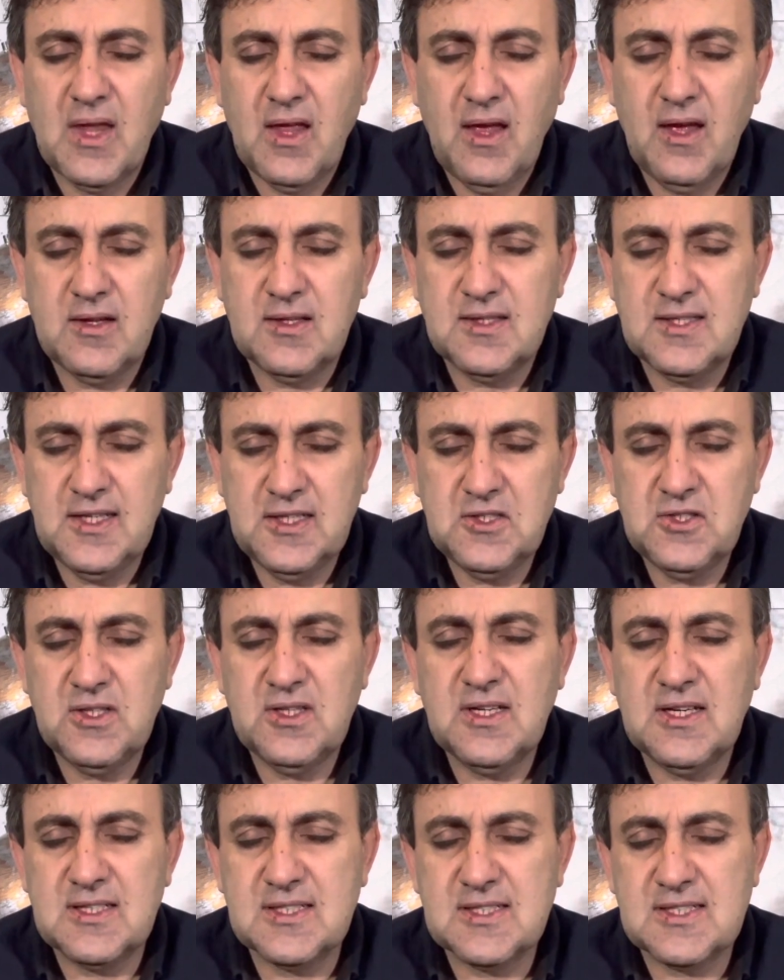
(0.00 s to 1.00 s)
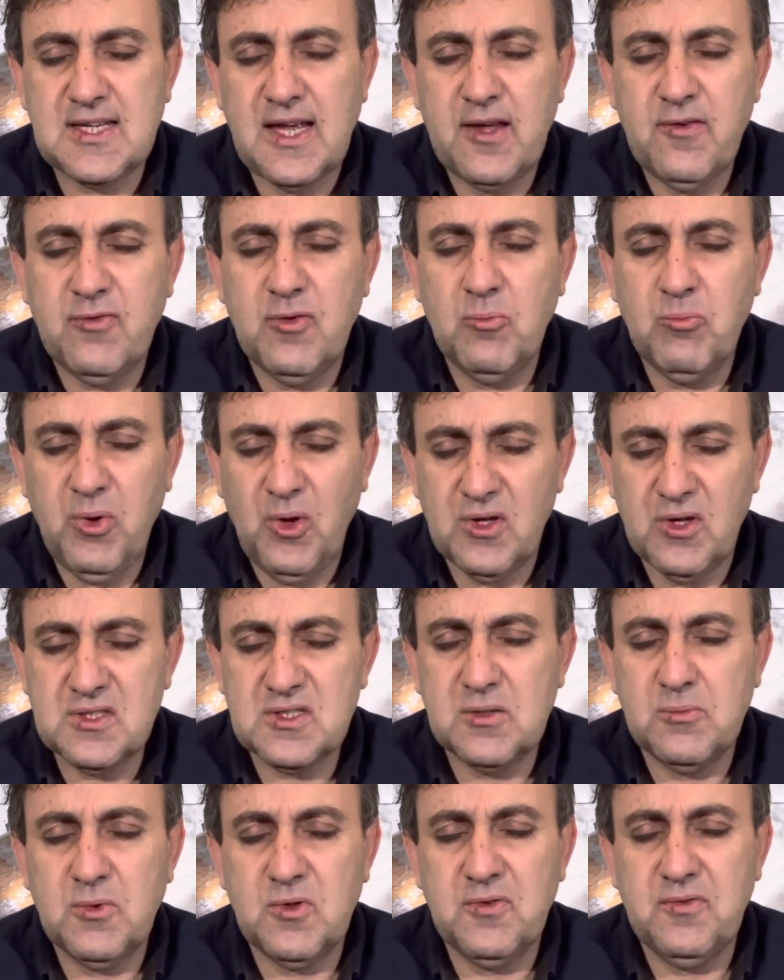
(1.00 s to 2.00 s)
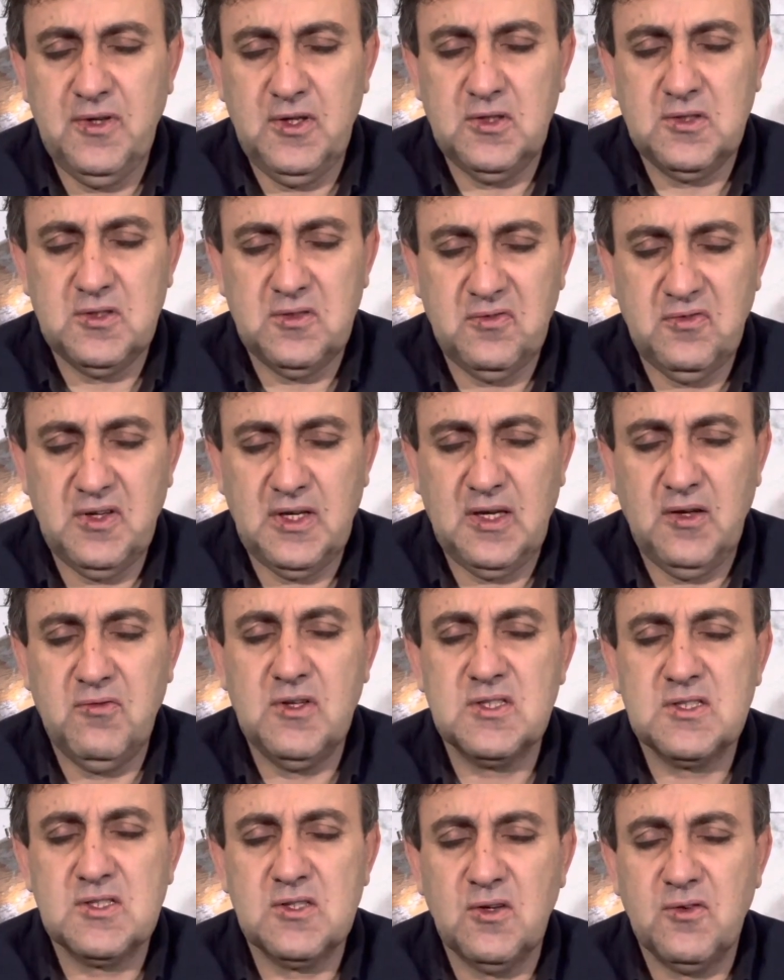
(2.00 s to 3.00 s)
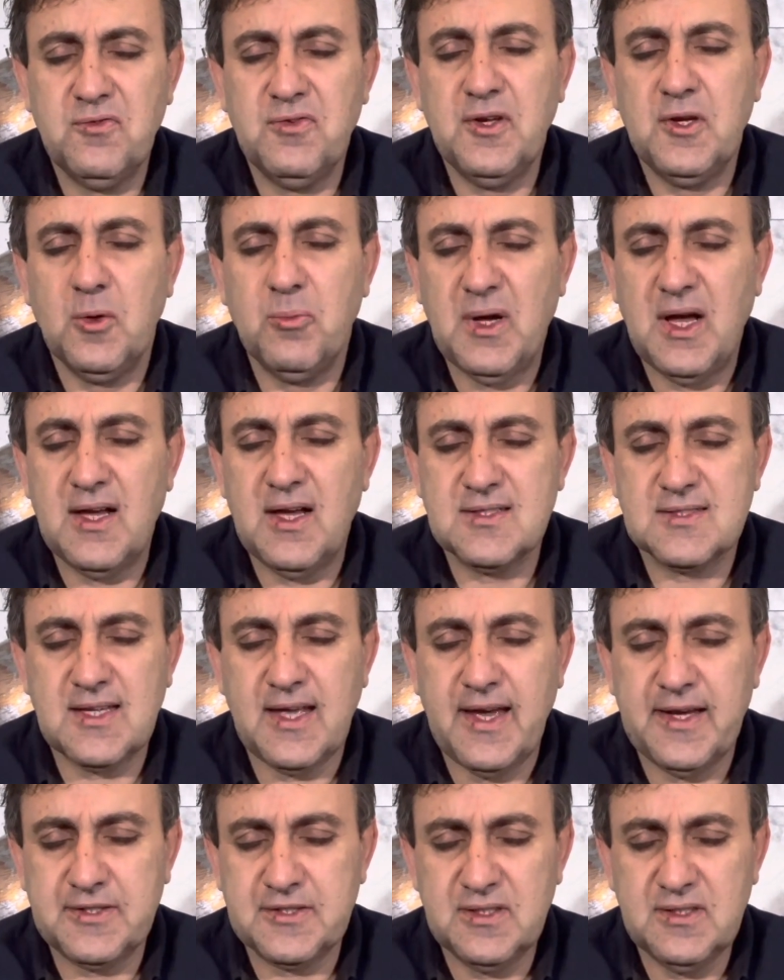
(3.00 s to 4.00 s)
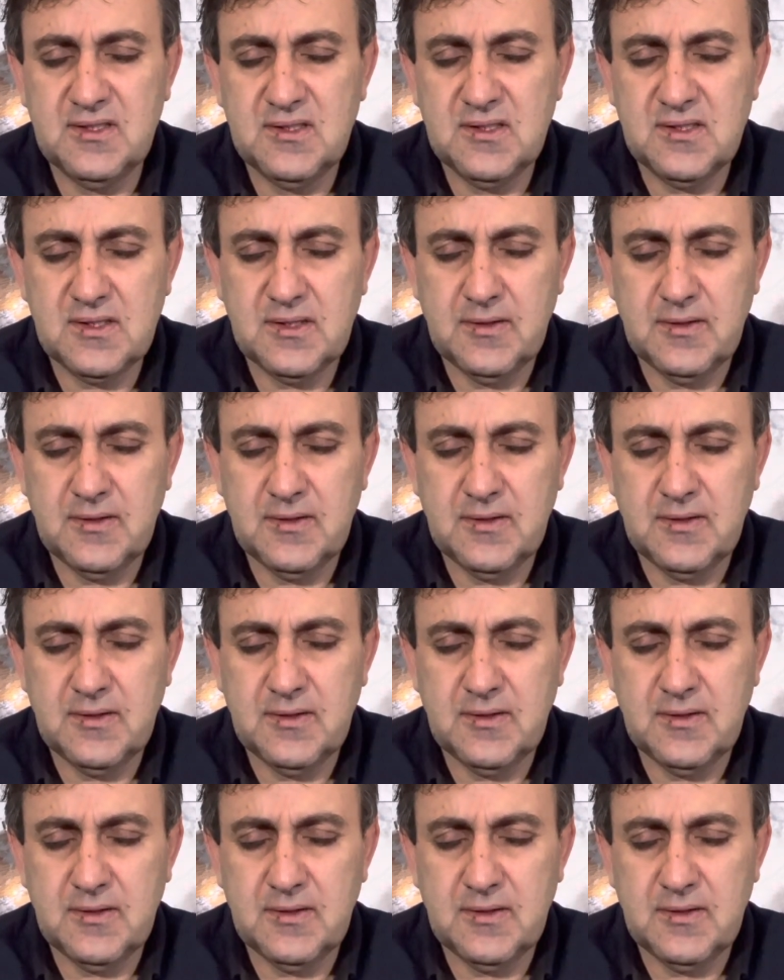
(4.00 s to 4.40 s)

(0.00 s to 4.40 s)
and teach you that it's safe and possible for you to forgive yourself for your past actions.